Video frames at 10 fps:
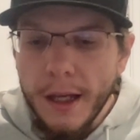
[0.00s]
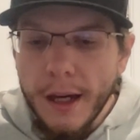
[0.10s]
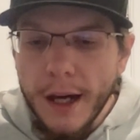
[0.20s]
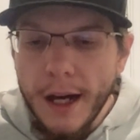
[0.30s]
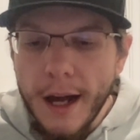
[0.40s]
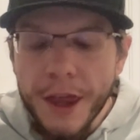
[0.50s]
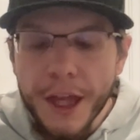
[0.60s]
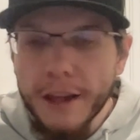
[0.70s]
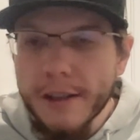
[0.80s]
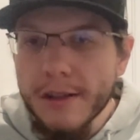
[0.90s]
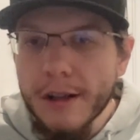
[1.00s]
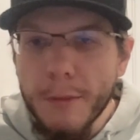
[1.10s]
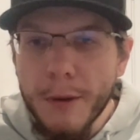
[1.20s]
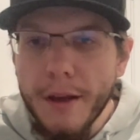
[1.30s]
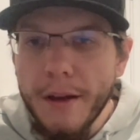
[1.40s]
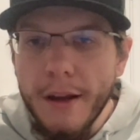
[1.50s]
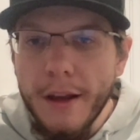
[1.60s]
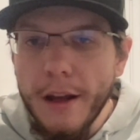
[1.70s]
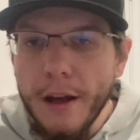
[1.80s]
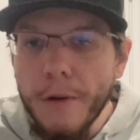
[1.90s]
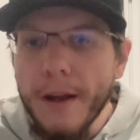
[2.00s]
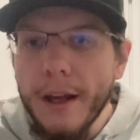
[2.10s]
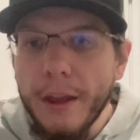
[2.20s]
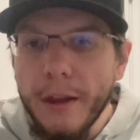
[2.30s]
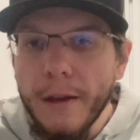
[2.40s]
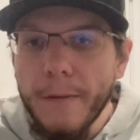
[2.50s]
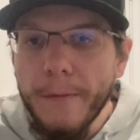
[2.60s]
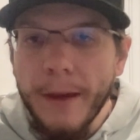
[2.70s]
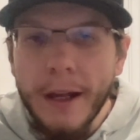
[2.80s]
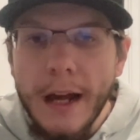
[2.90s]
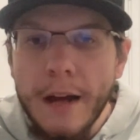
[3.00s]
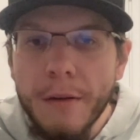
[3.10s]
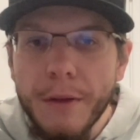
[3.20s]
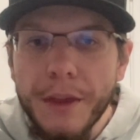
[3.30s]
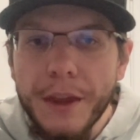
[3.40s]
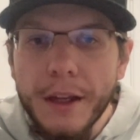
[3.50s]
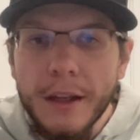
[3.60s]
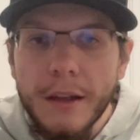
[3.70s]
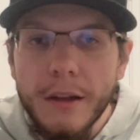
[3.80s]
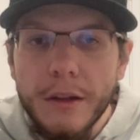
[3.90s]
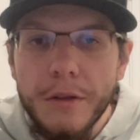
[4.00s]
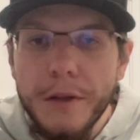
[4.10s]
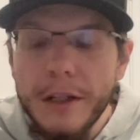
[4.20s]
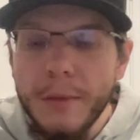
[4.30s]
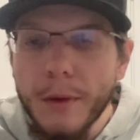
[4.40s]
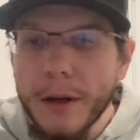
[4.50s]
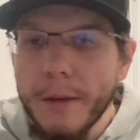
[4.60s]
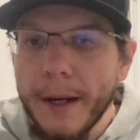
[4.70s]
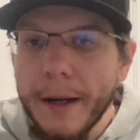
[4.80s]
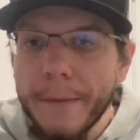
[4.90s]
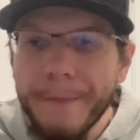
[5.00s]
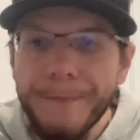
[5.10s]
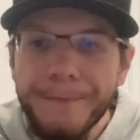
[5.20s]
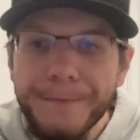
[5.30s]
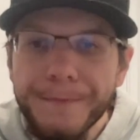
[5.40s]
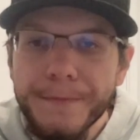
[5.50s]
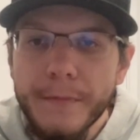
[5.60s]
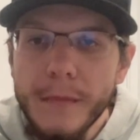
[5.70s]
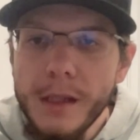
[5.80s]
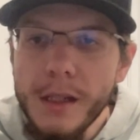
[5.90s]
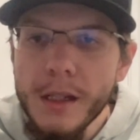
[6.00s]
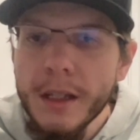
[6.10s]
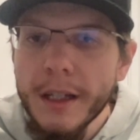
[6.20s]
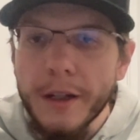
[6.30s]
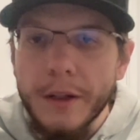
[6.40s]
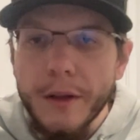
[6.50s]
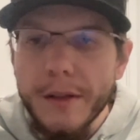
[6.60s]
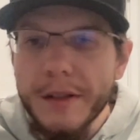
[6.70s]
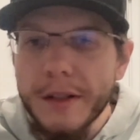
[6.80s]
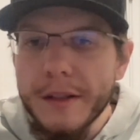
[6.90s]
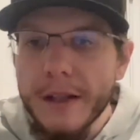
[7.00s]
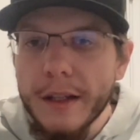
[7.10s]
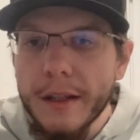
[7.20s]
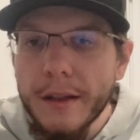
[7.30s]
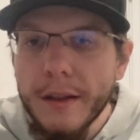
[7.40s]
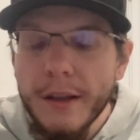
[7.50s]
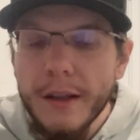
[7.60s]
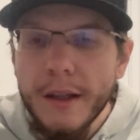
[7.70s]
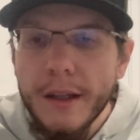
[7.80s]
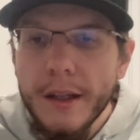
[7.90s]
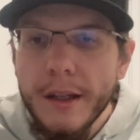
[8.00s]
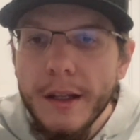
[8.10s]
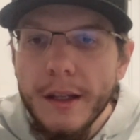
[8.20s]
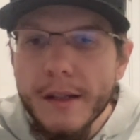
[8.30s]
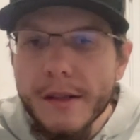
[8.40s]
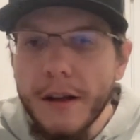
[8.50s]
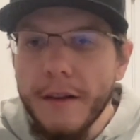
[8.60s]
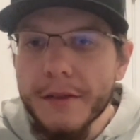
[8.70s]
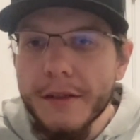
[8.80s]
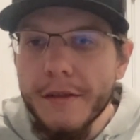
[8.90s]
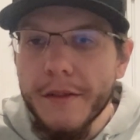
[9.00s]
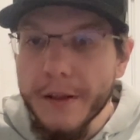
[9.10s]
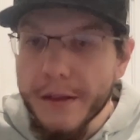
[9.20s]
I think this is going to be an okay thing. I don't think you need to worry about it. Garrett Greene's going to take this offseason very